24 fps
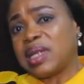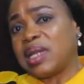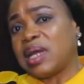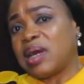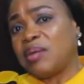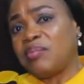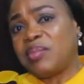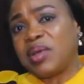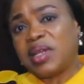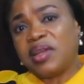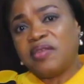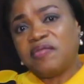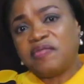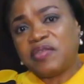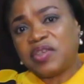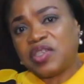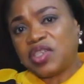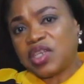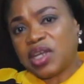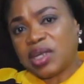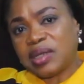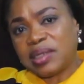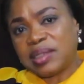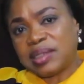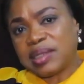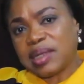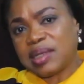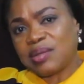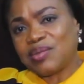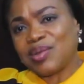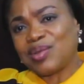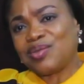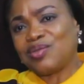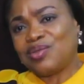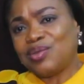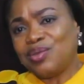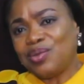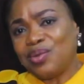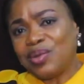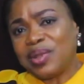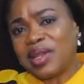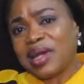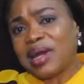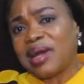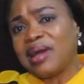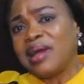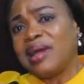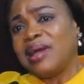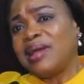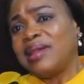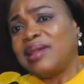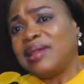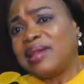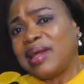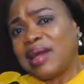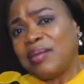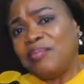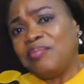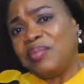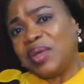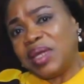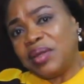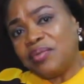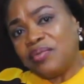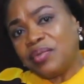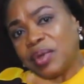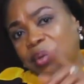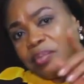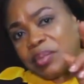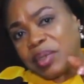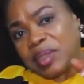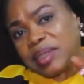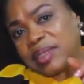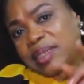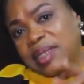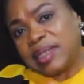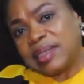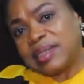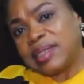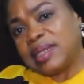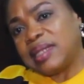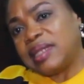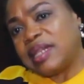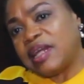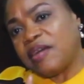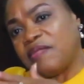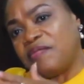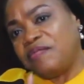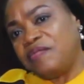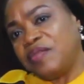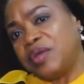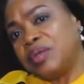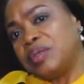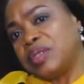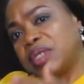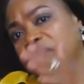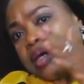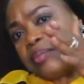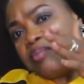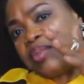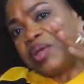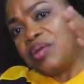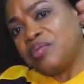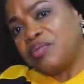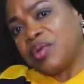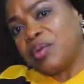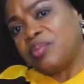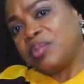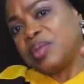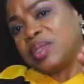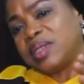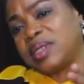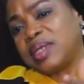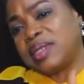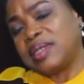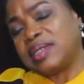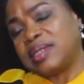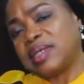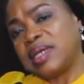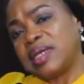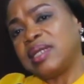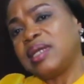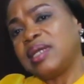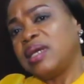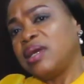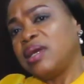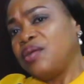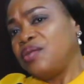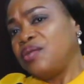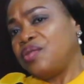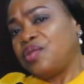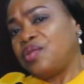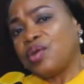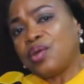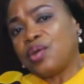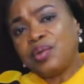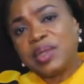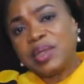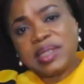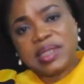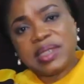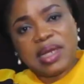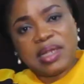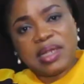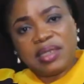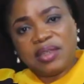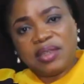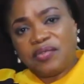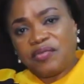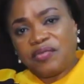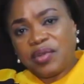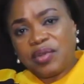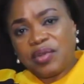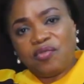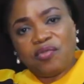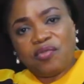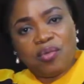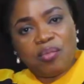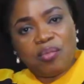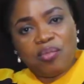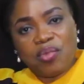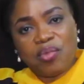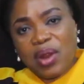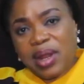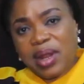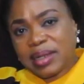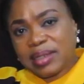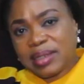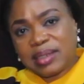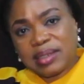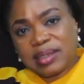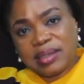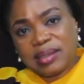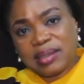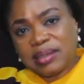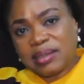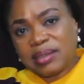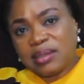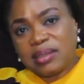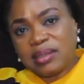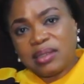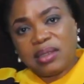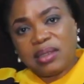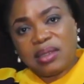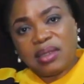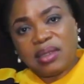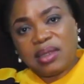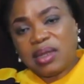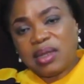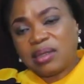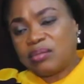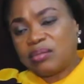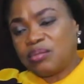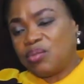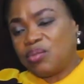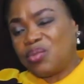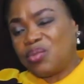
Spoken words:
and our beneficiaries as well, to know that they're being represented, their views are being represented. Theories are different from practice. They're